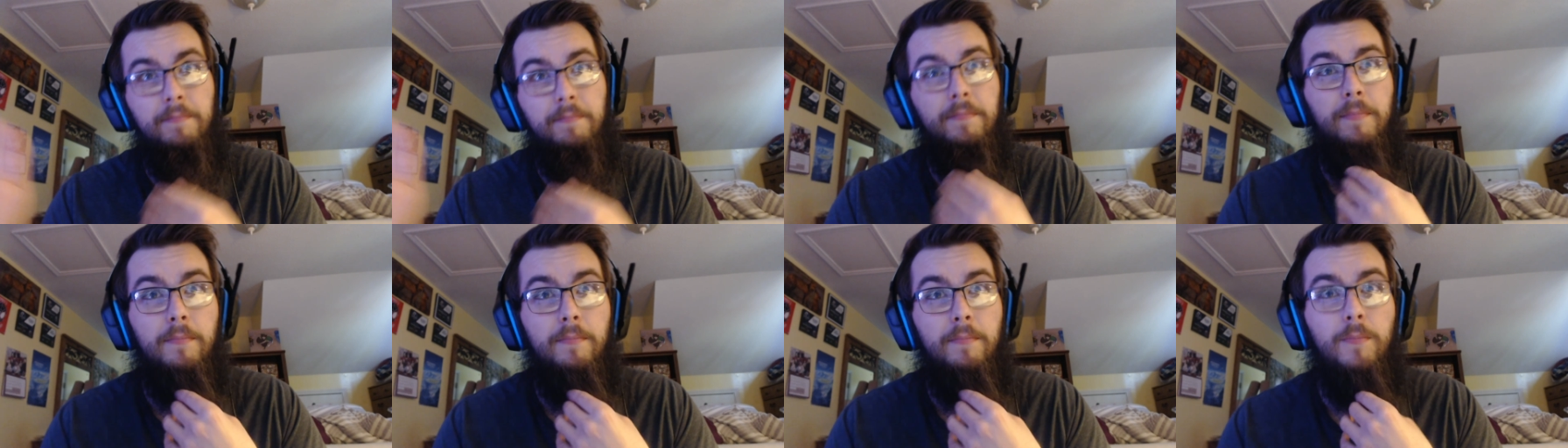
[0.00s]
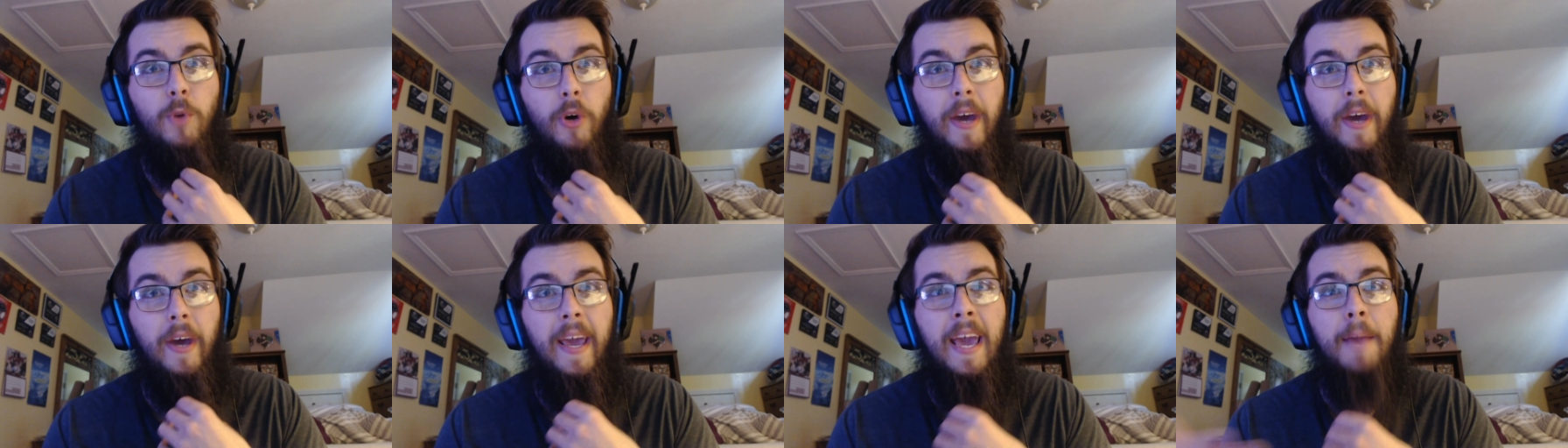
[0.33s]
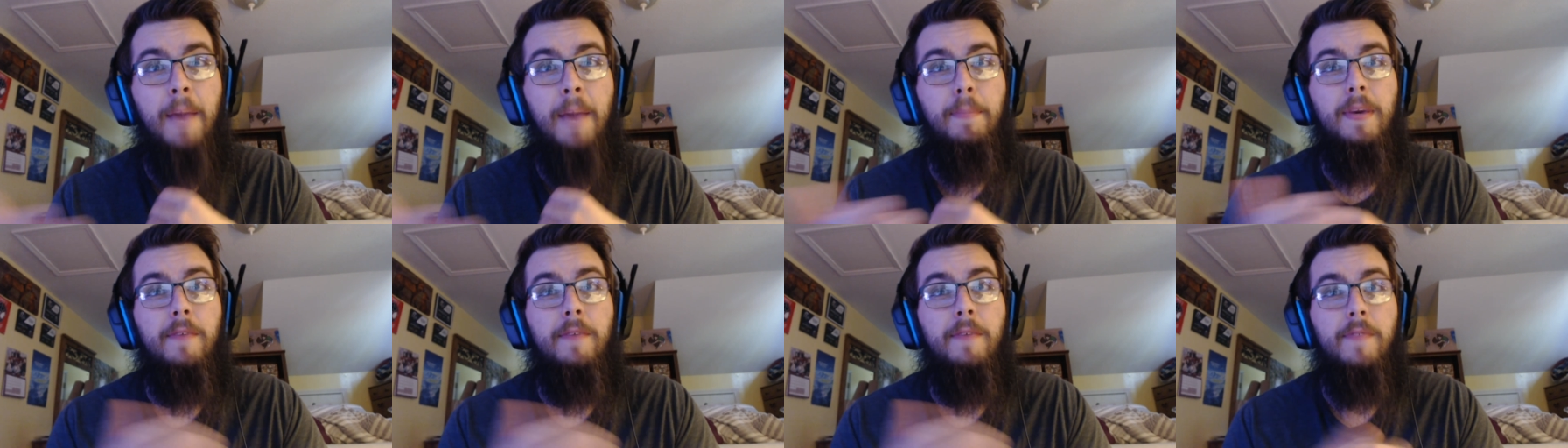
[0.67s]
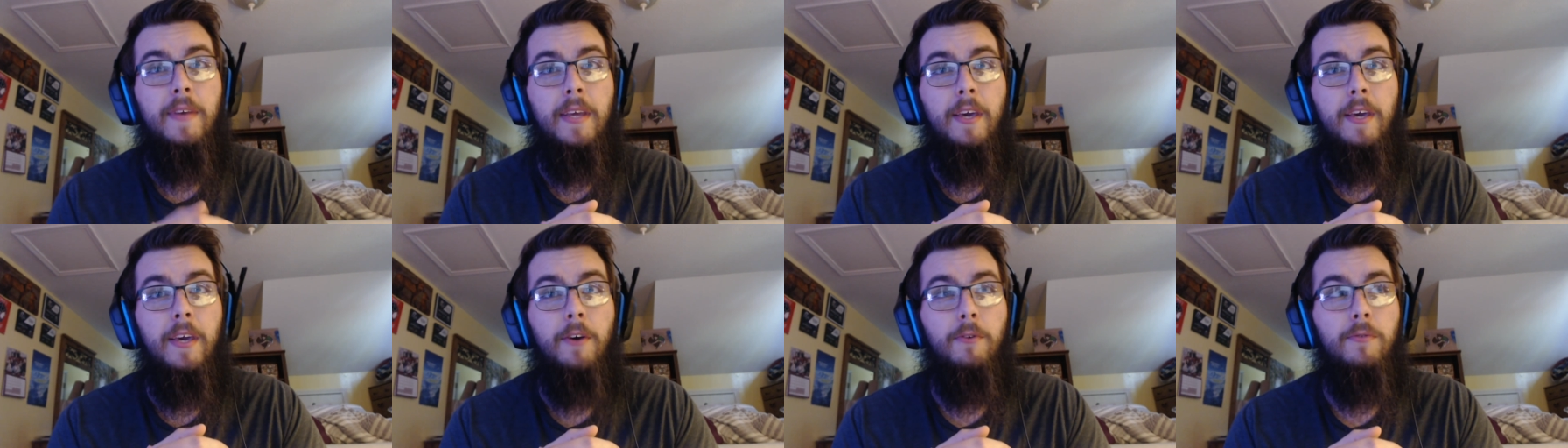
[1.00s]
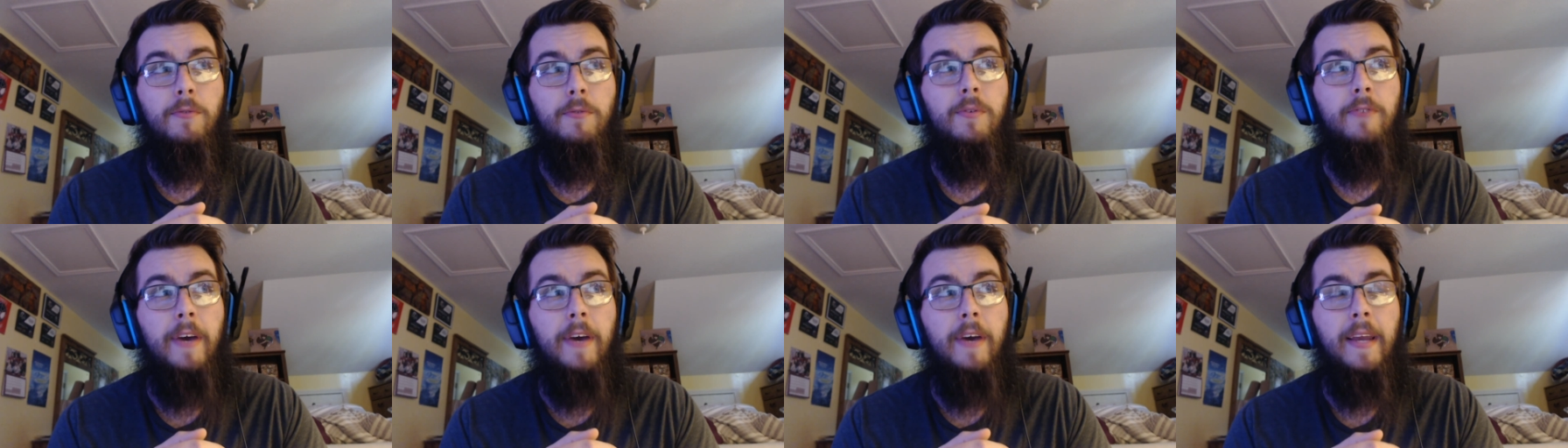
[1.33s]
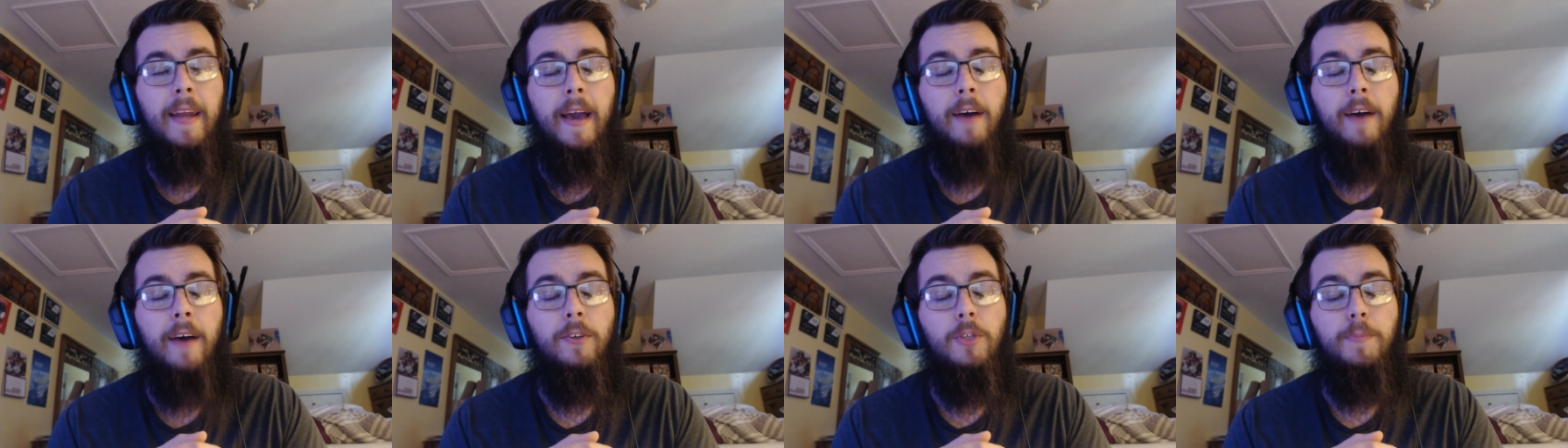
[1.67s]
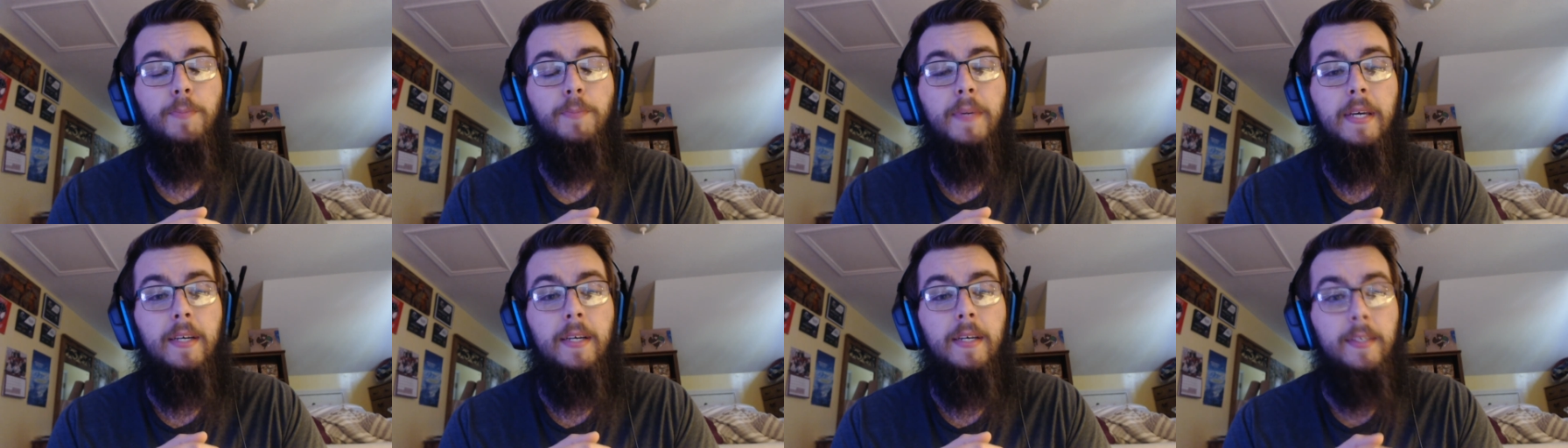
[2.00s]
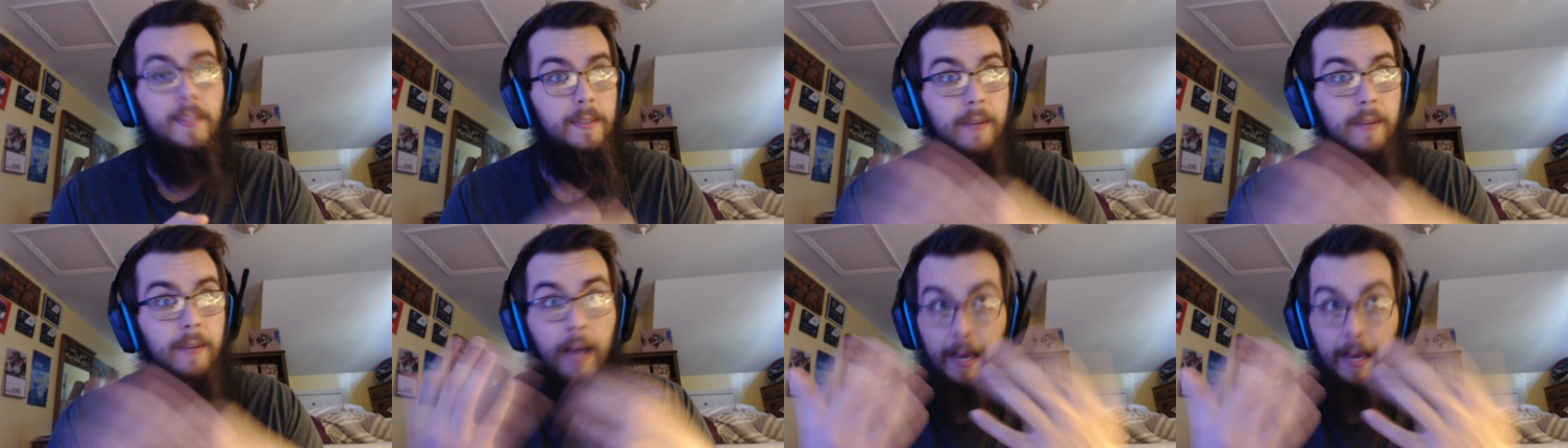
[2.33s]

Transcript: more happy video right now just because